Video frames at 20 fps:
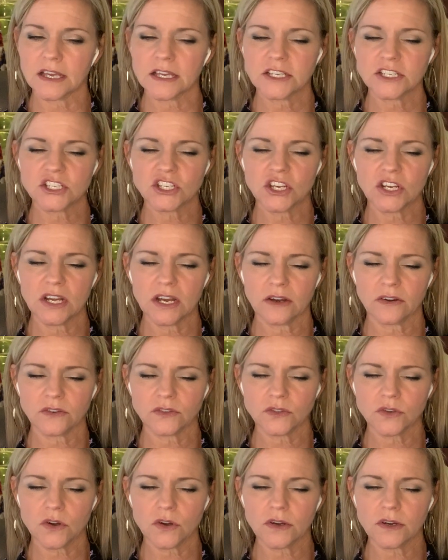She
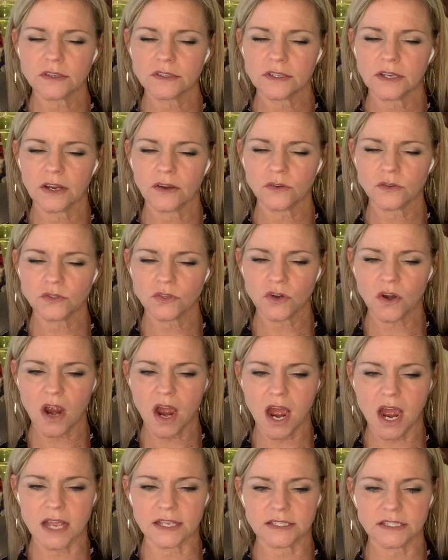narrows her
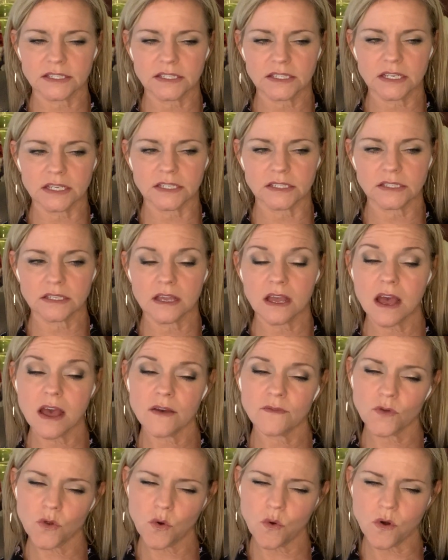eyes and says,
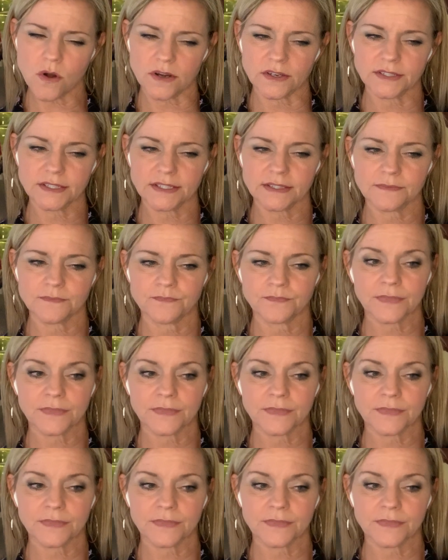"Of course.